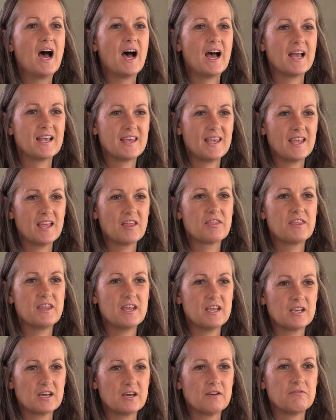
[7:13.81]
I can't
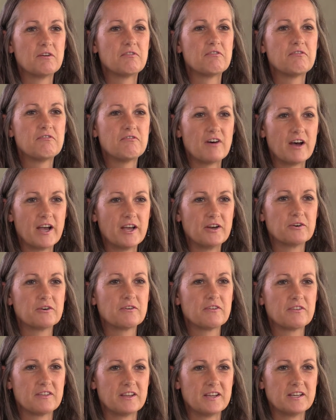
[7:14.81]
think of a
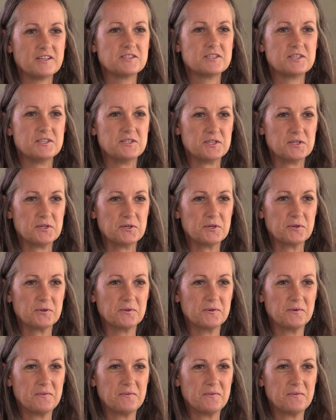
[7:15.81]
finer thing to do,